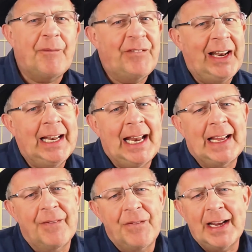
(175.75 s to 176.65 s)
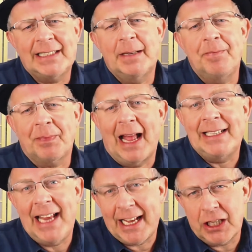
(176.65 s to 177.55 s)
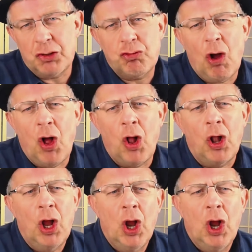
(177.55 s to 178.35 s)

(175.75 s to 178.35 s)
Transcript: feeling like a victim and take control,